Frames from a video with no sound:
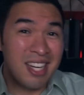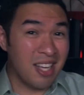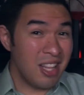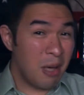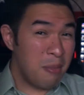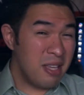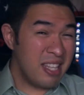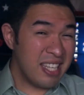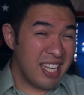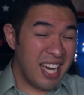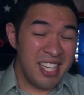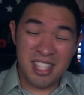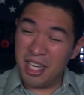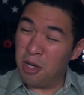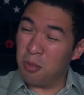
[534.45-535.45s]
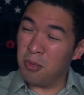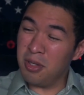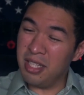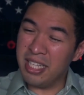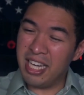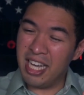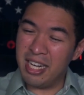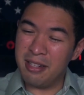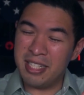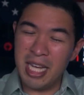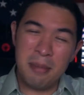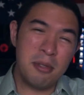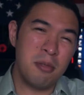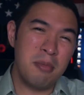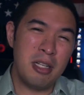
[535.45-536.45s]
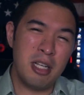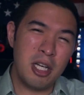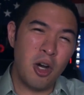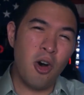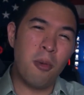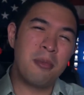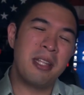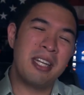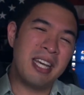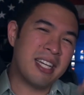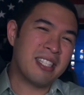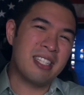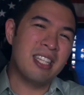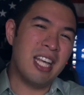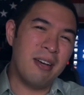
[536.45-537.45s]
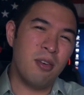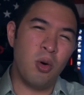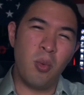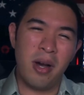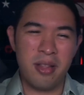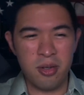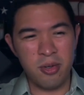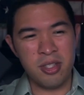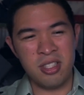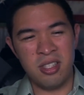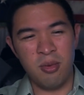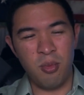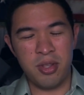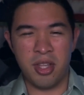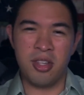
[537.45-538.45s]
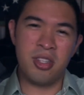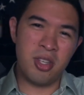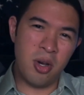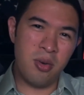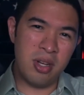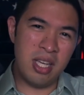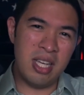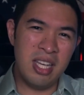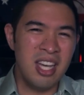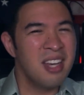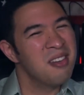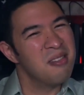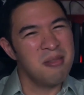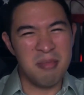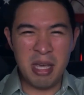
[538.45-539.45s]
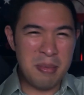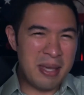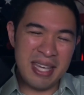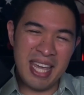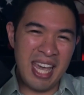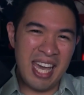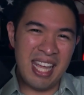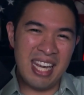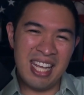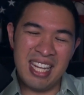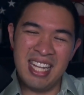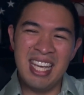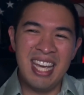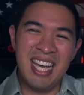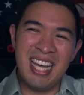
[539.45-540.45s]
Now, that being the case, it really kind of tempts me to go up the next level, whether it's with a Sony, maybe a Canon,